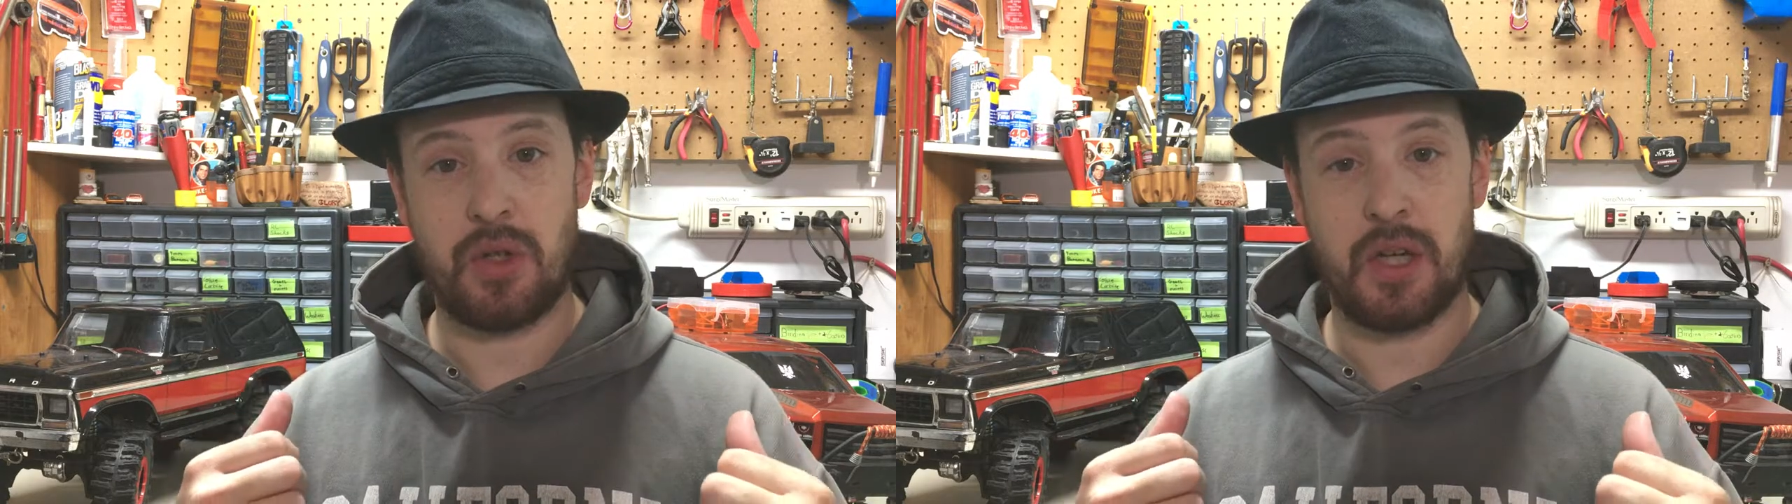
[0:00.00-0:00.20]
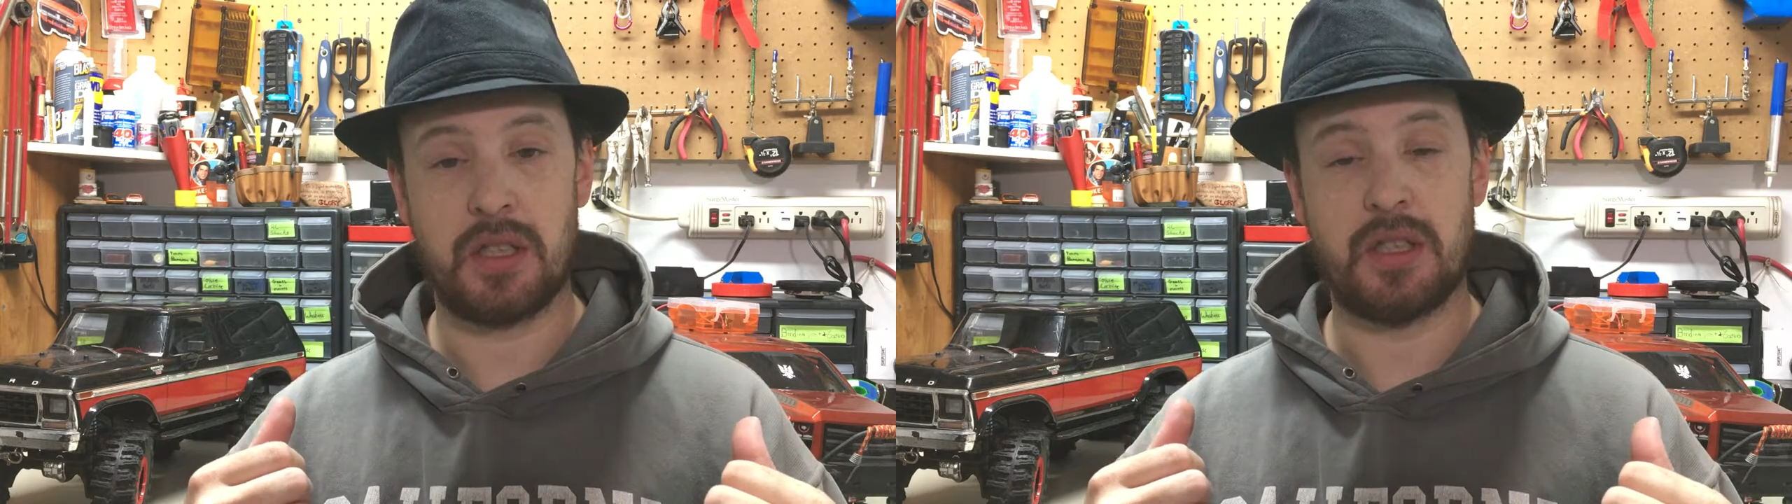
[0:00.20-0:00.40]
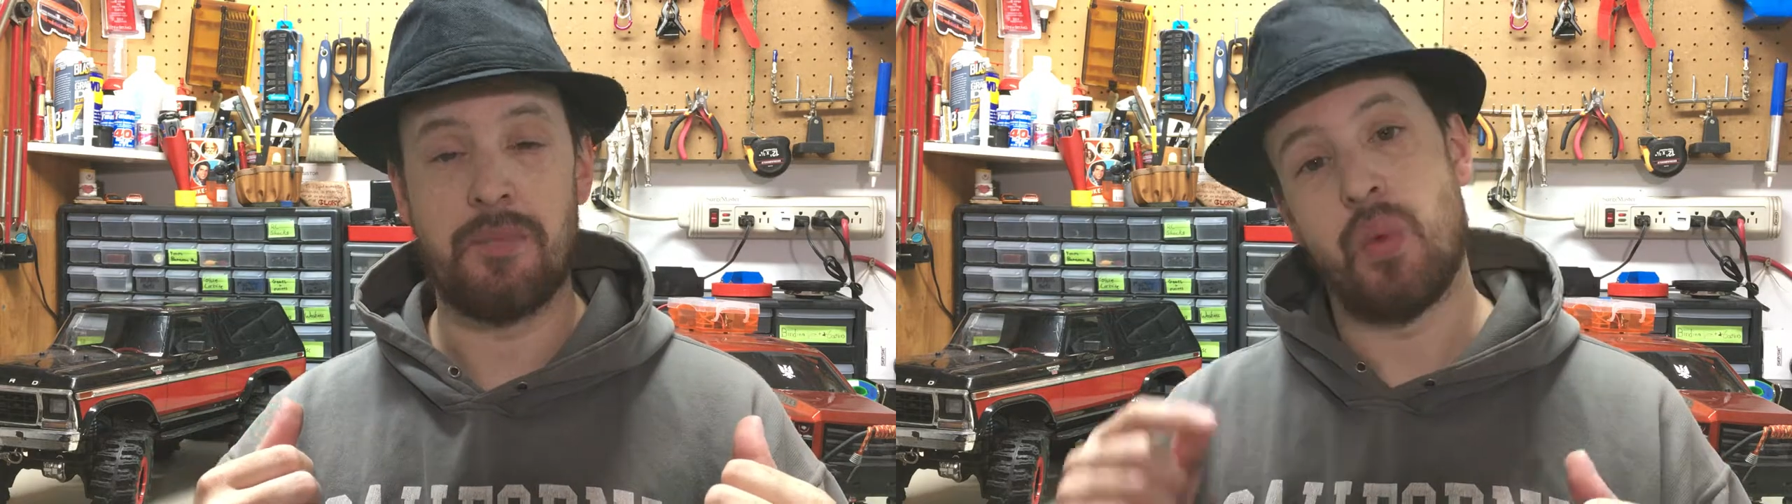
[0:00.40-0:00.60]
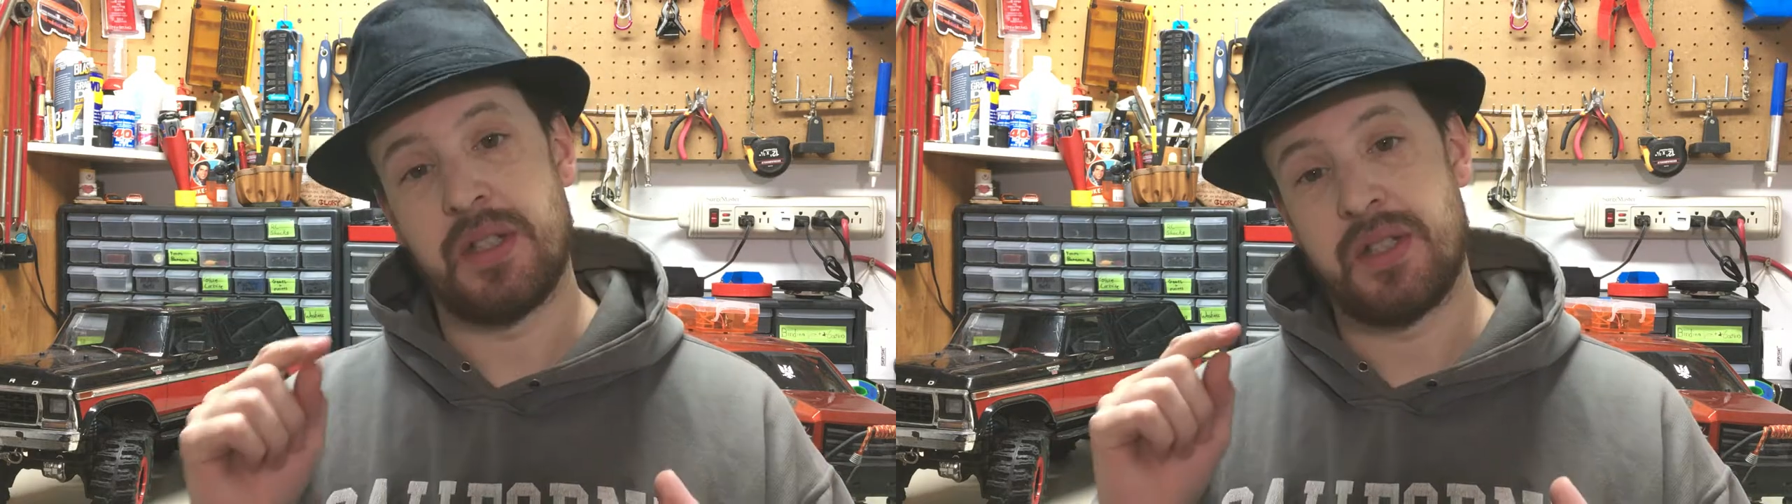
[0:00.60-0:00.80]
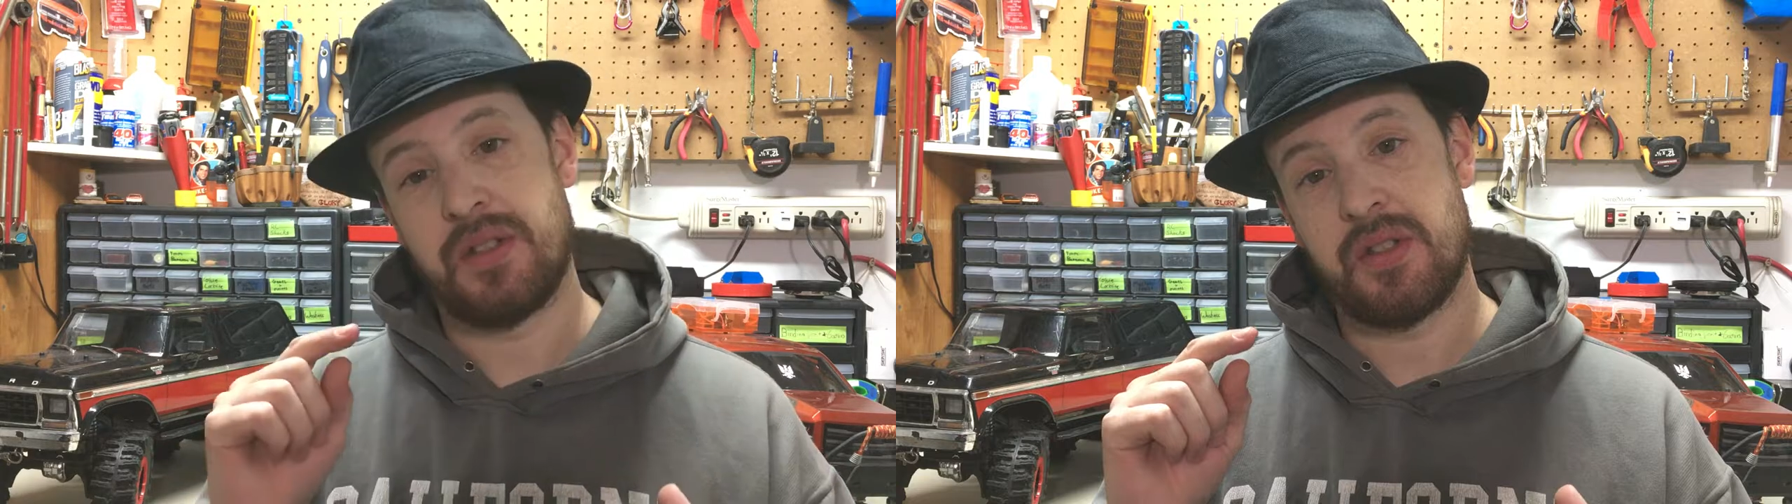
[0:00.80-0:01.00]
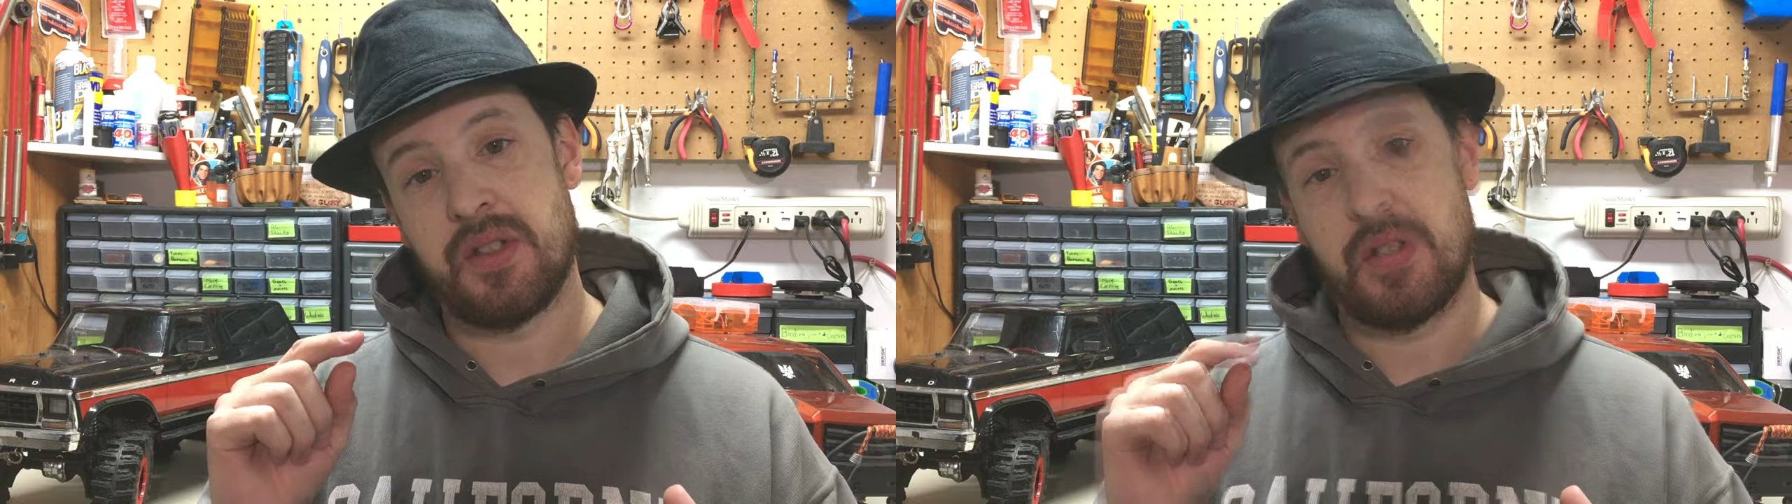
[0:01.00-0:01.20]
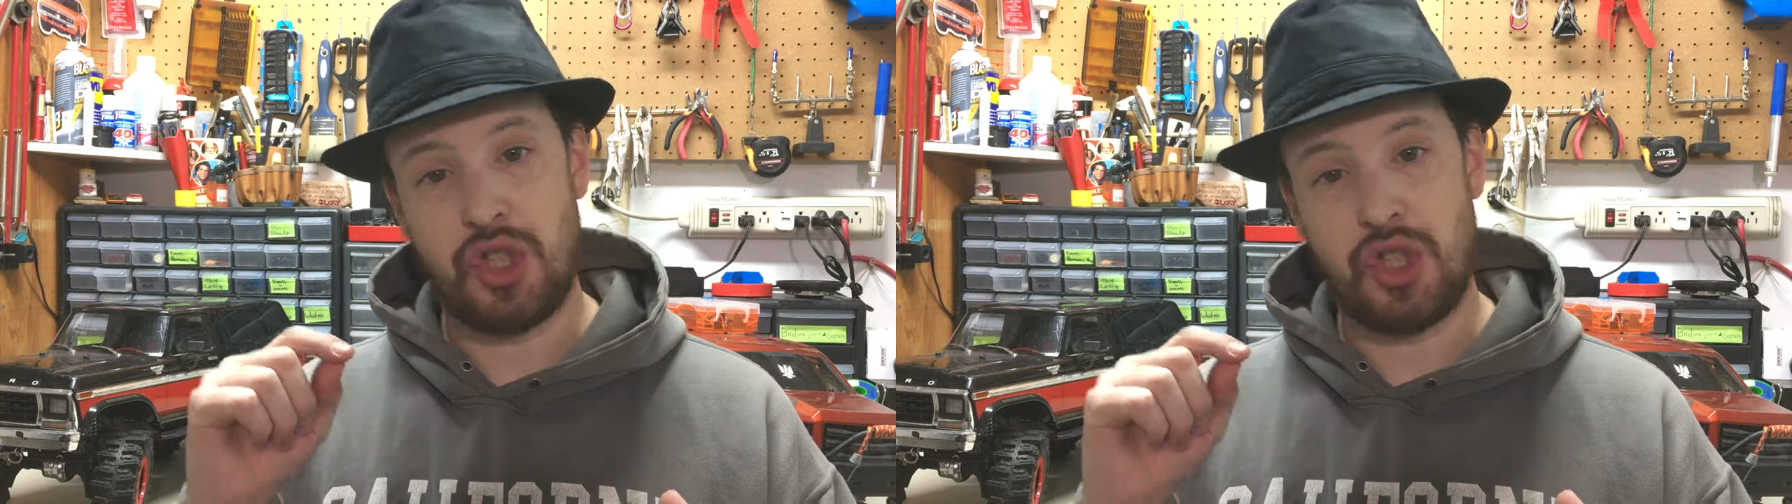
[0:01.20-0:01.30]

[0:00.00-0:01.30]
trucks was